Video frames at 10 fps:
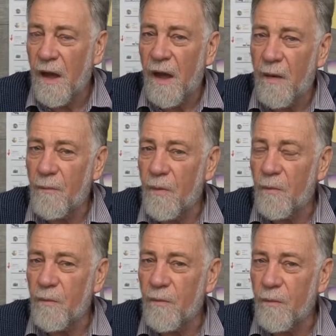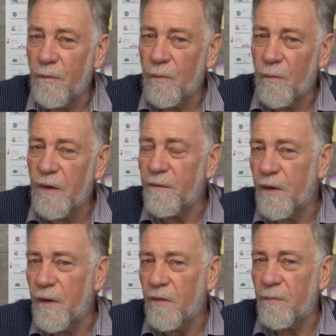One of
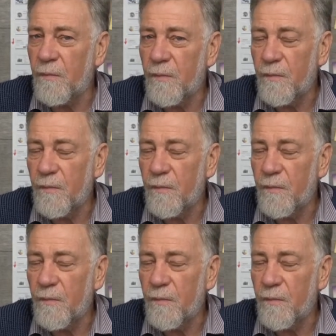these